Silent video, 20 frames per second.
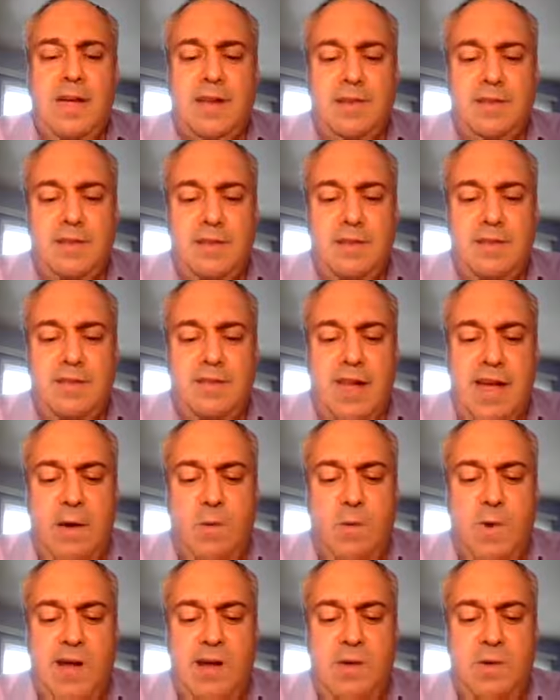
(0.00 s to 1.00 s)
And
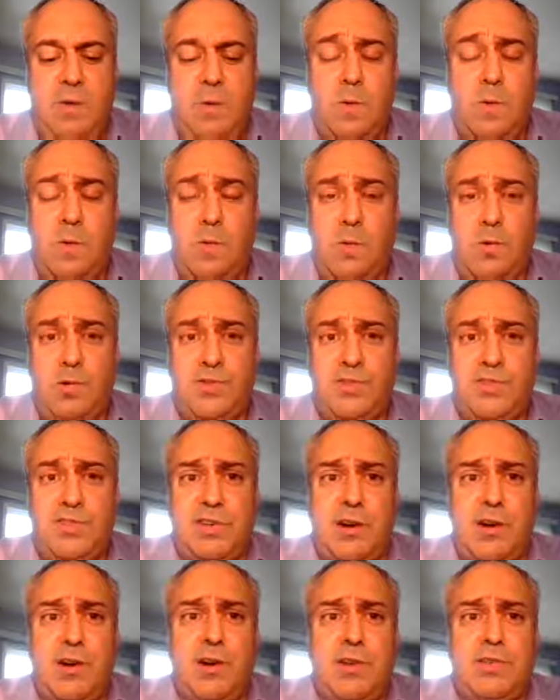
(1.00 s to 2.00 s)
that way Google will
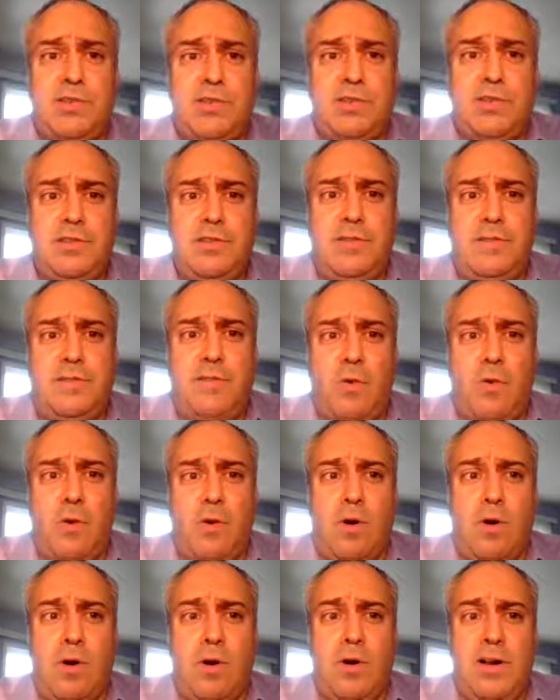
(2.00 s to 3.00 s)
search
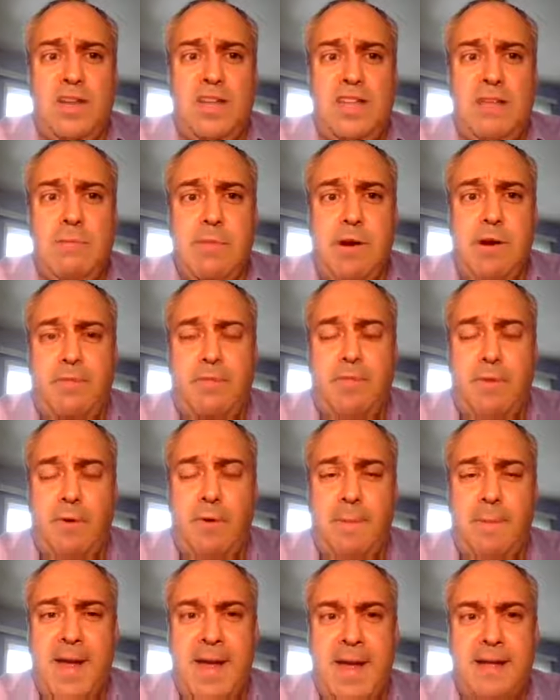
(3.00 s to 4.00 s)
for email
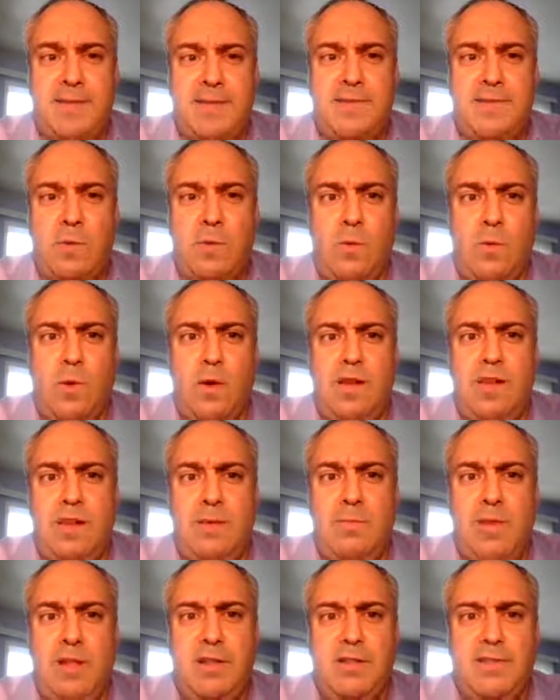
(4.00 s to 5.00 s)
formats
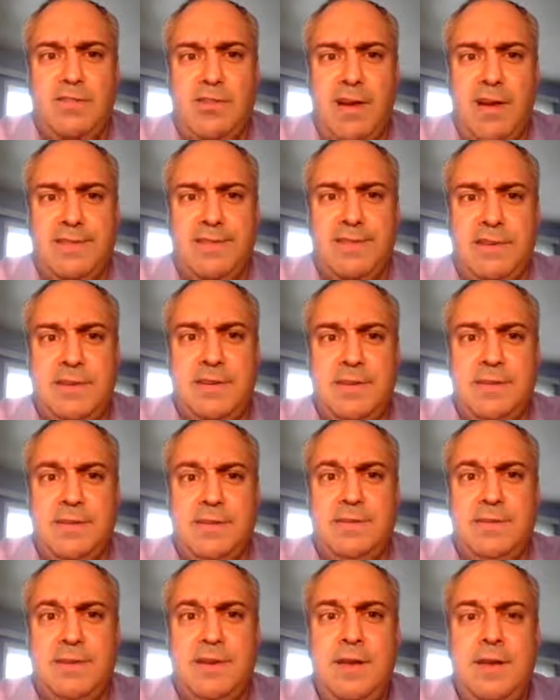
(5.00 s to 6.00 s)
or email
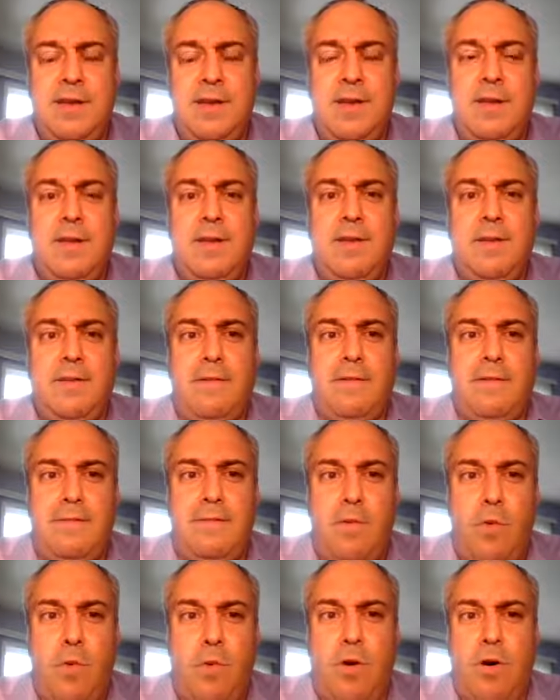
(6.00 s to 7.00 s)
addresses
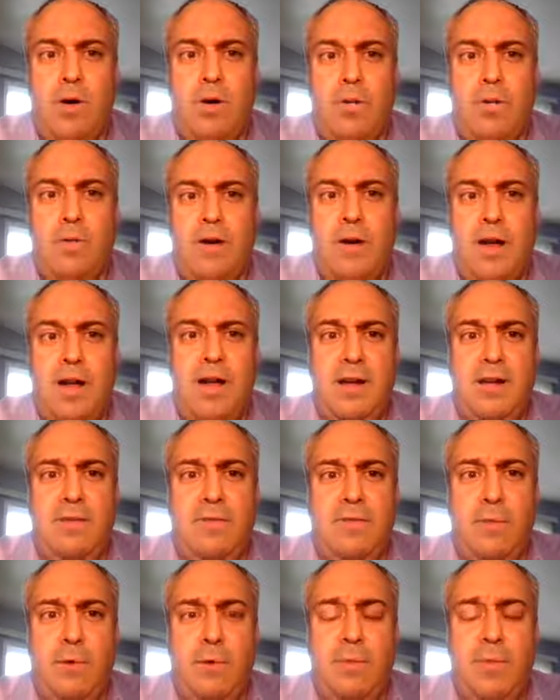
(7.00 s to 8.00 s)
for
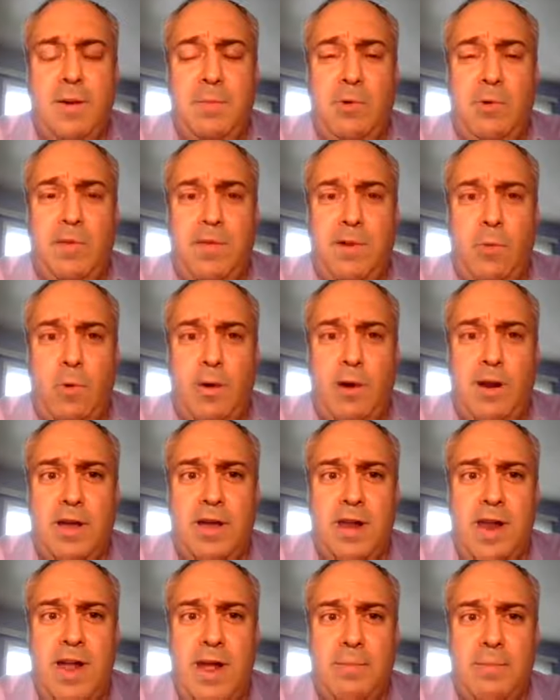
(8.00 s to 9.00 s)
people that
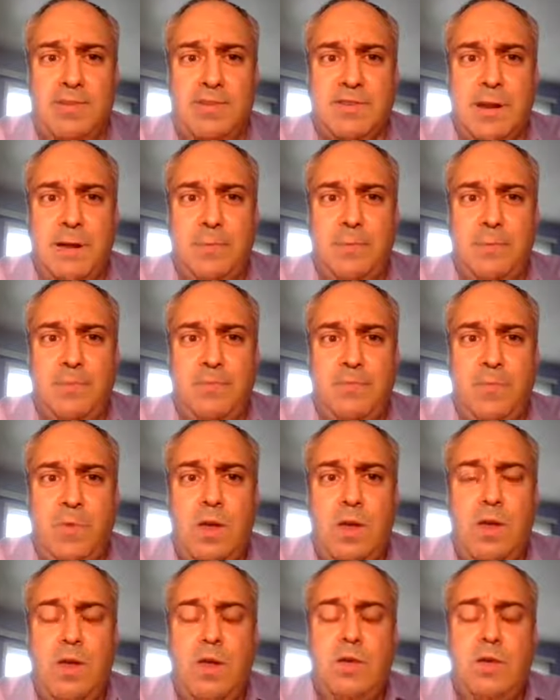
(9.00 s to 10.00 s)
work at Amazon.
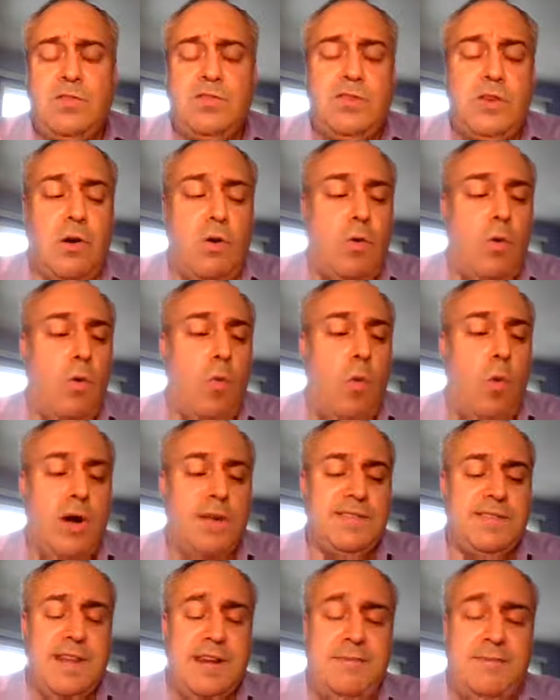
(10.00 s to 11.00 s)
So
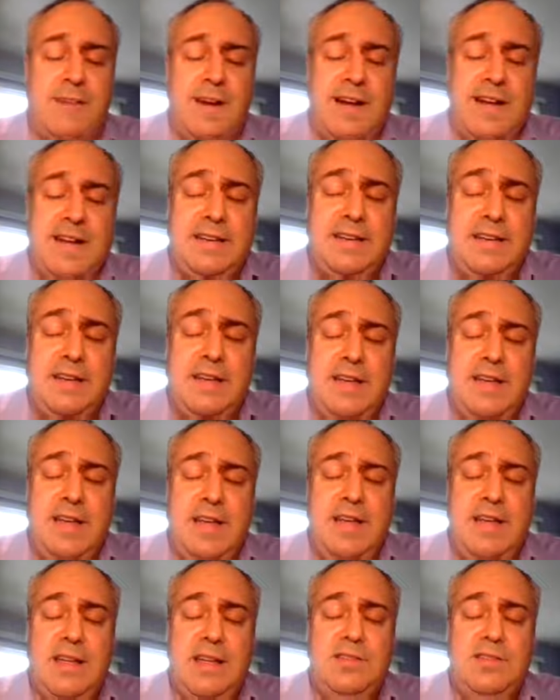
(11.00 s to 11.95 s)
once I find